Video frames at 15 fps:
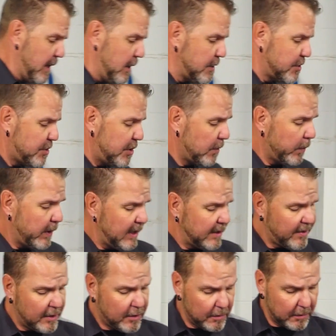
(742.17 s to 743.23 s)
So you want to
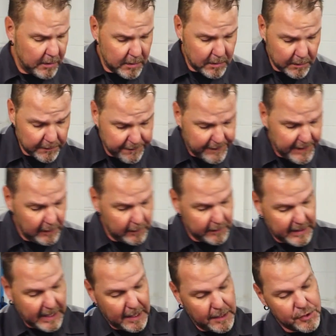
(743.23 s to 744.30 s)
take your feeler
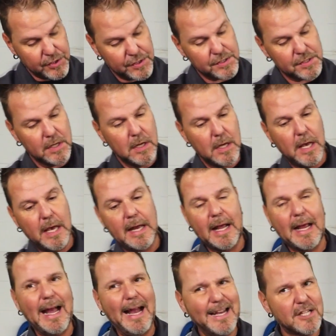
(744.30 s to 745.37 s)
gauges, and I
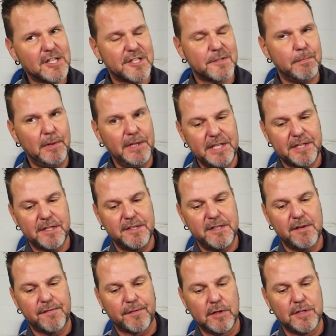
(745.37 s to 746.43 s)
kind of split the
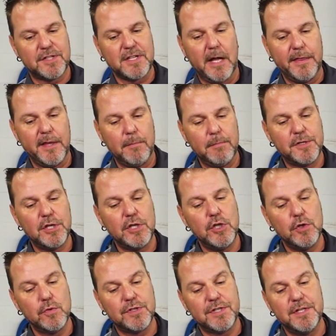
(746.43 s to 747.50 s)
difference on them to
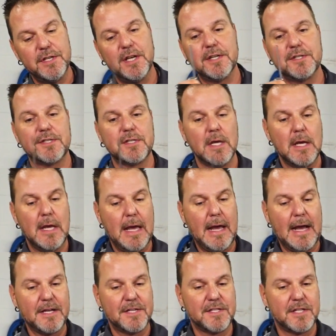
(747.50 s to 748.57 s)
use this
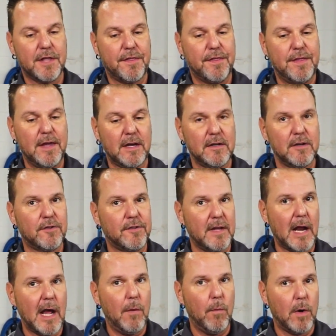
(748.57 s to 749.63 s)
as the thickness that
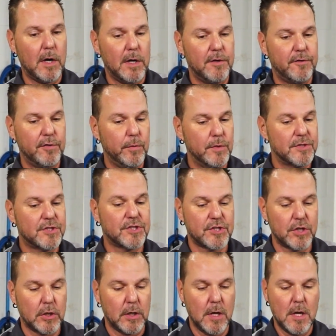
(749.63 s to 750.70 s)
I wanted to
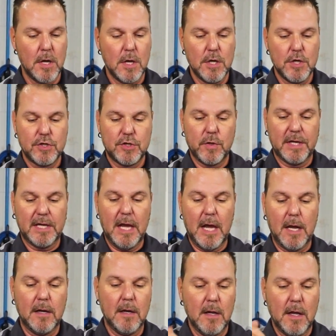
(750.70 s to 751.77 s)
insert. So
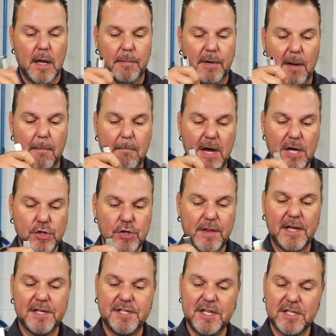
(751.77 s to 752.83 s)
again, I'm going to measure
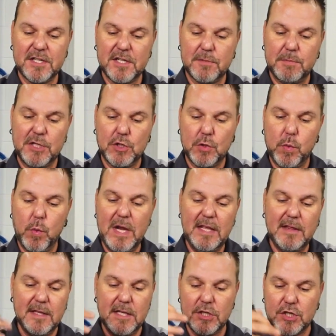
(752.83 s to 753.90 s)
that distance between
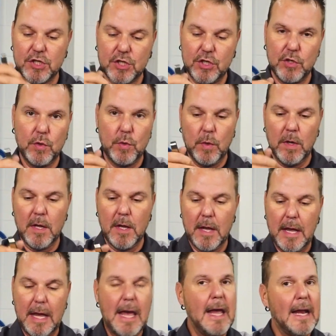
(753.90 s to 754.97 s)
these two,
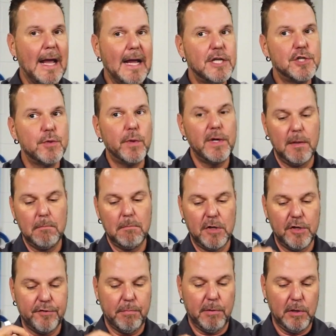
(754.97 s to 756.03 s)
and I do it in
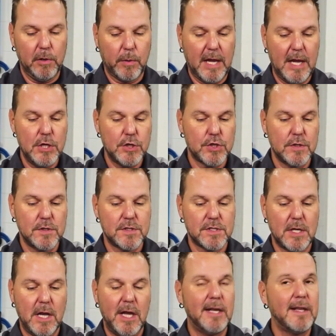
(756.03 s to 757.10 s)
multiple locations,
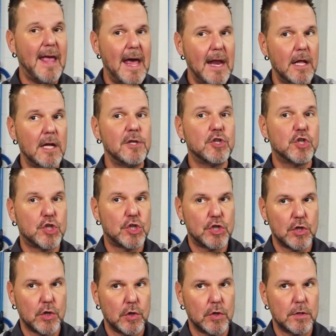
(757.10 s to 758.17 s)
and that
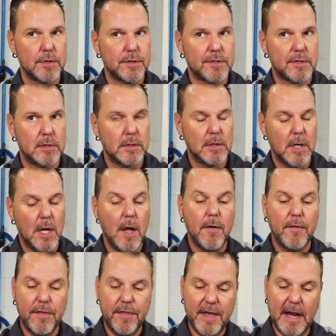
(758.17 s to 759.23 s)
ensures
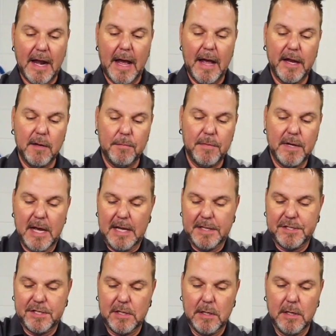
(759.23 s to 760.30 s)
that I am
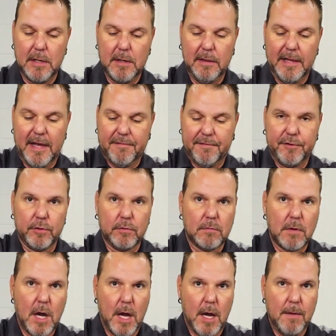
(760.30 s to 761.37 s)
not left or
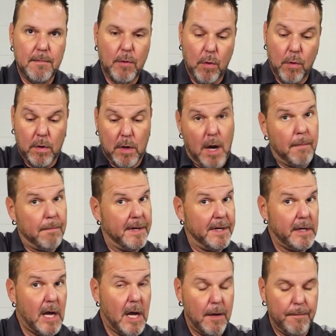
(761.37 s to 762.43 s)
right or up and
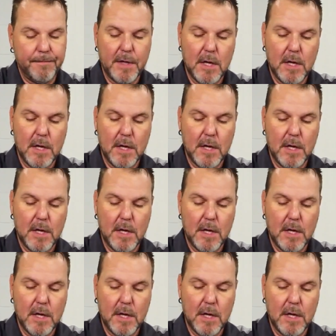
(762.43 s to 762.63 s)
down.